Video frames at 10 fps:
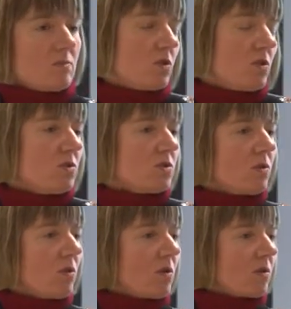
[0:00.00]
shoe
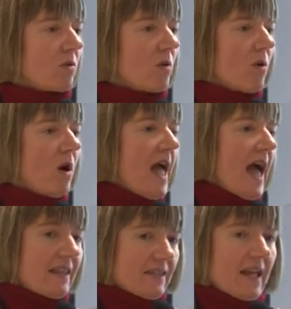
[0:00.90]
store or
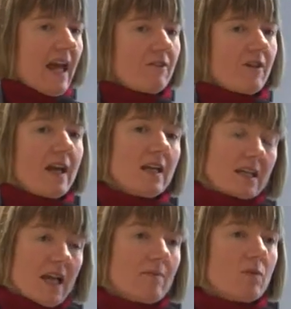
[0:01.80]
at the cafe
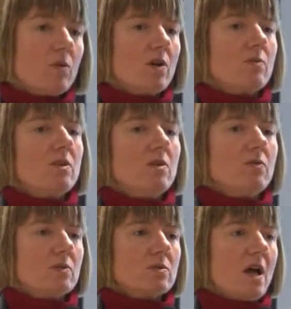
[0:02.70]
to come and work with
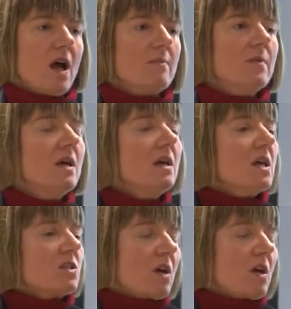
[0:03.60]
you full time.